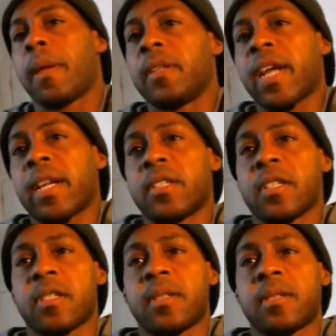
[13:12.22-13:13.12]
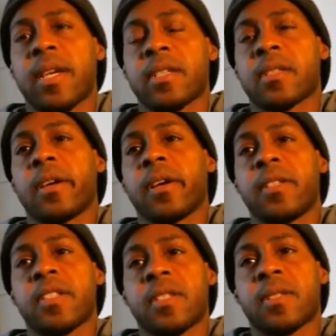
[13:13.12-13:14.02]
not just
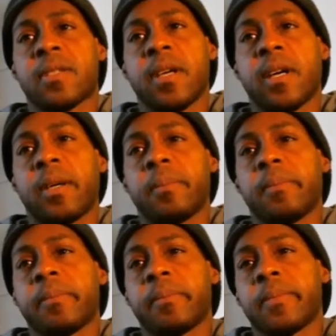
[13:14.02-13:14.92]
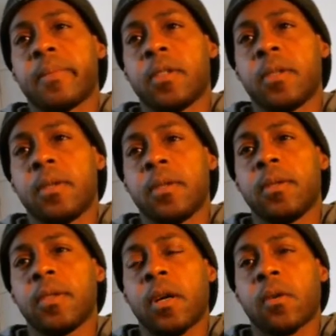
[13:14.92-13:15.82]
necessarily just
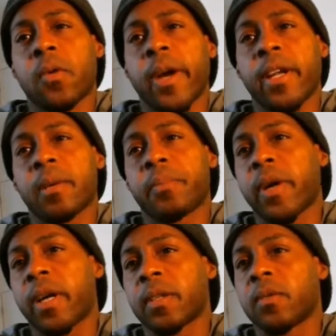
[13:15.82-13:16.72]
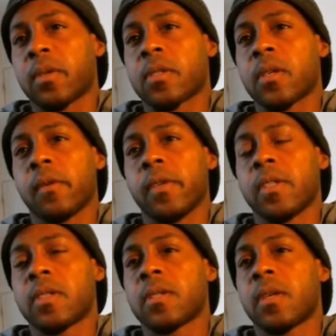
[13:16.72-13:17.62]
you know, creating a product or a
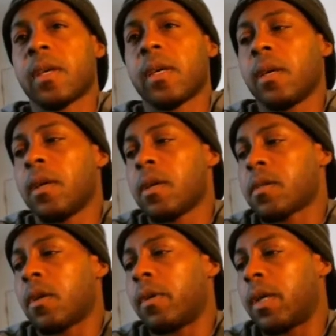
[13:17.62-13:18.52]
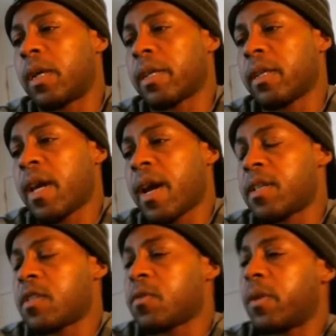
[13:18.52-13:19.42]
service. So yeah,
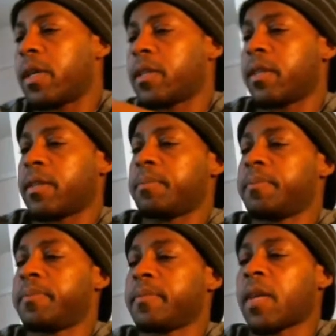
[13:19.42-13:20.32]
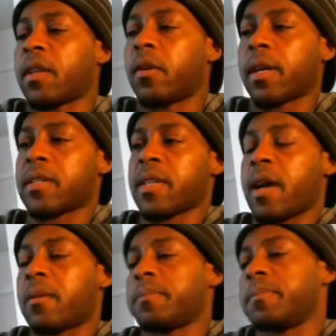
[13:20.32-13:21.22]
I just wanted to. I know I sound.